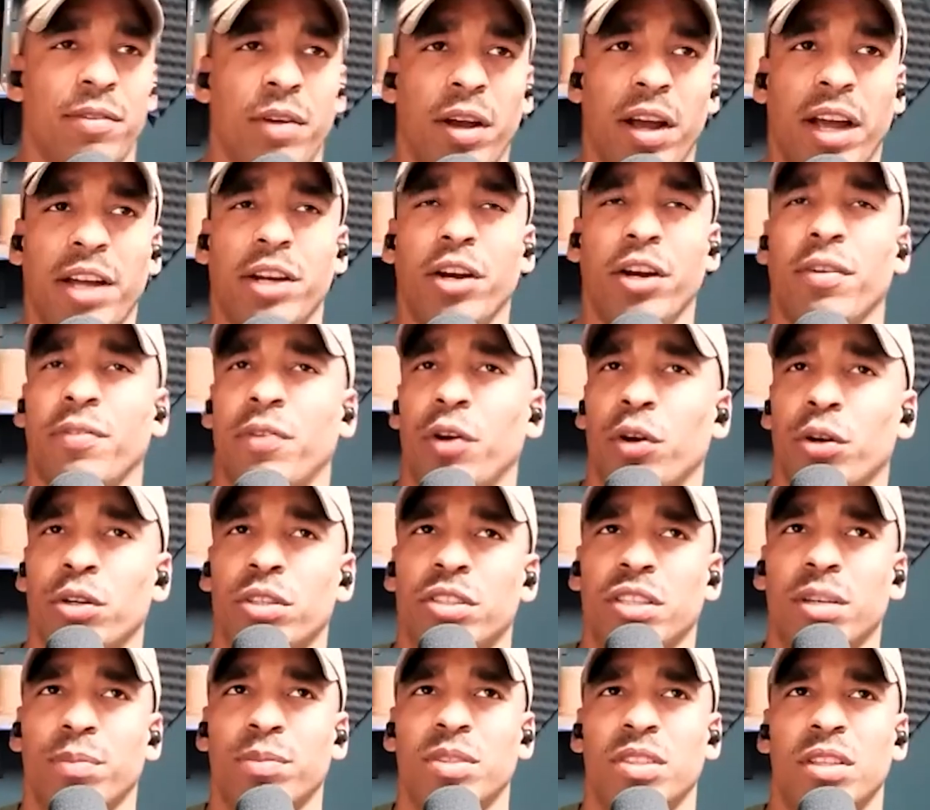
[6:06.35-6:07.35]
I know I've heard
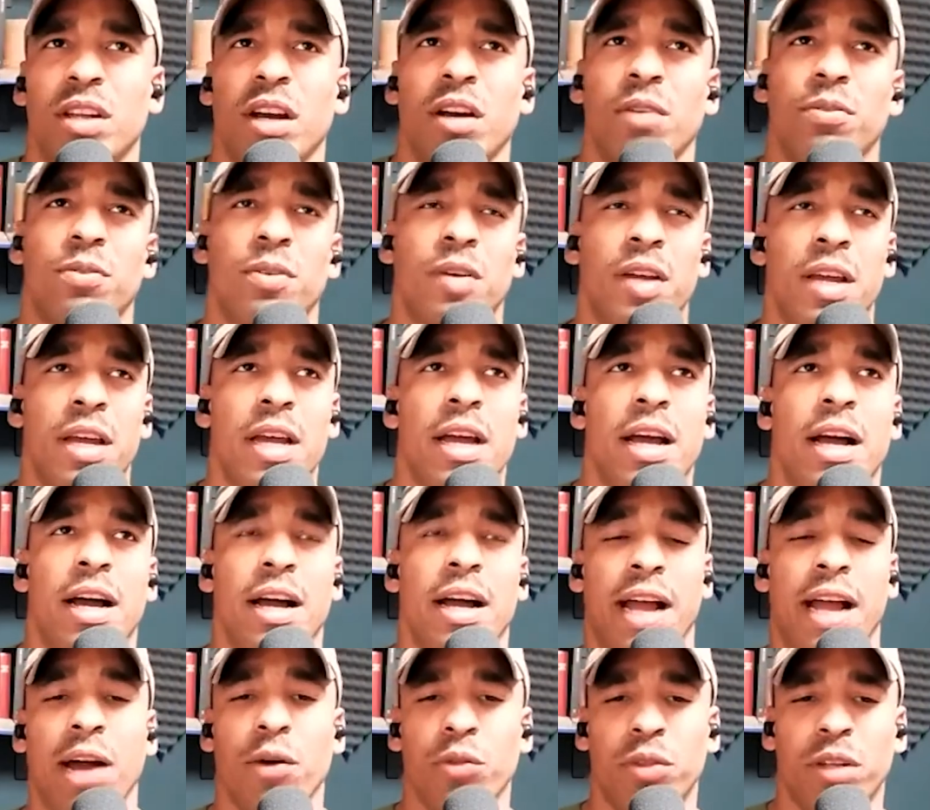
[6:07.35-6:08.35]
some stuff
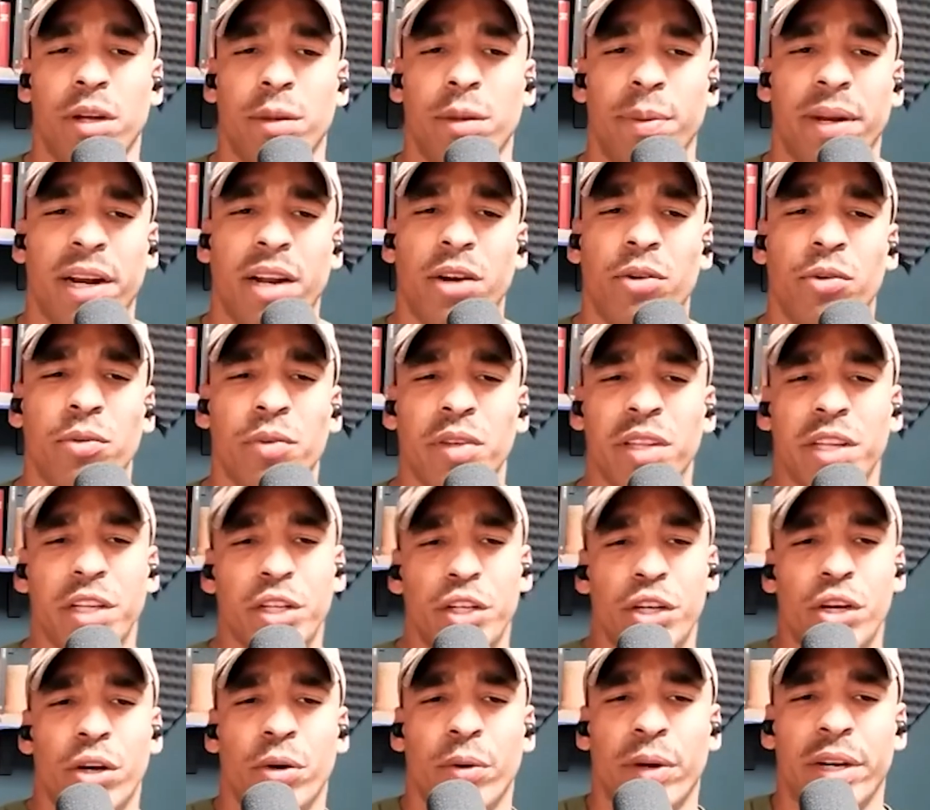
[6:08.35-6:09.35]
out there, but I don't really
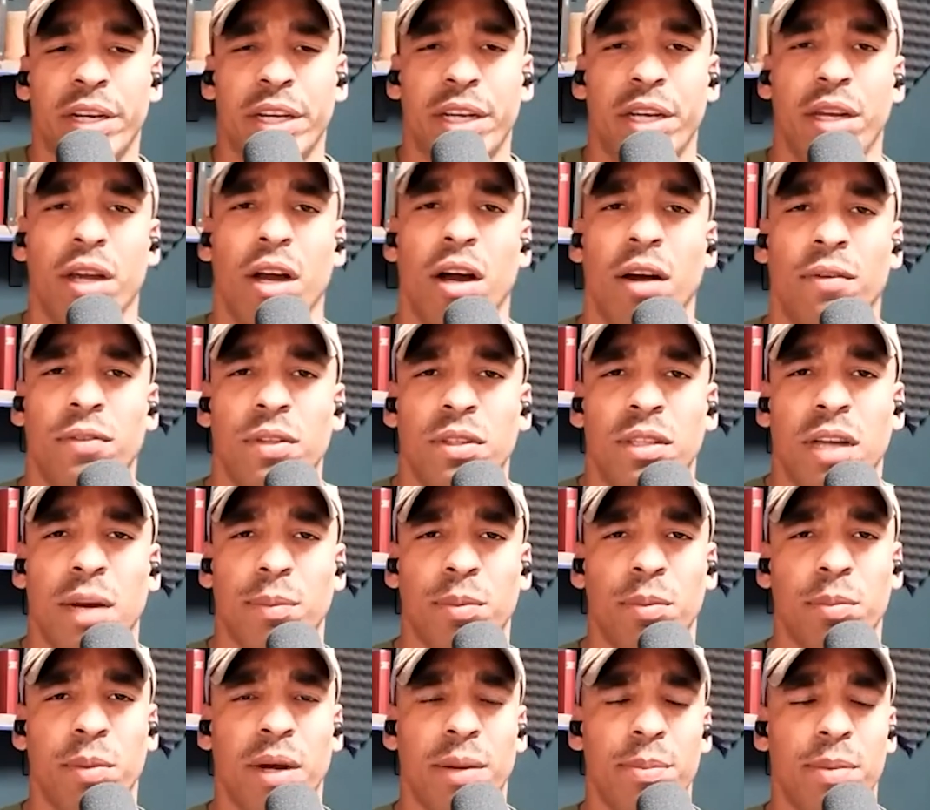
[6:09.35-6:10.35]
know any off the top
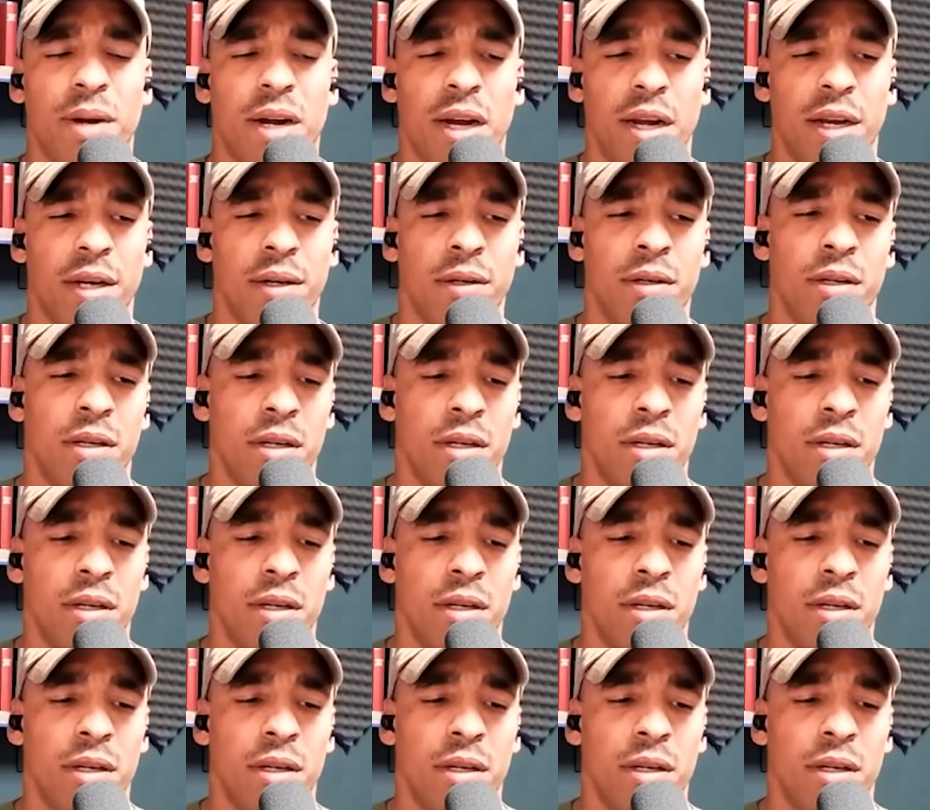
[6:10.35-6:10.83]
of my mind.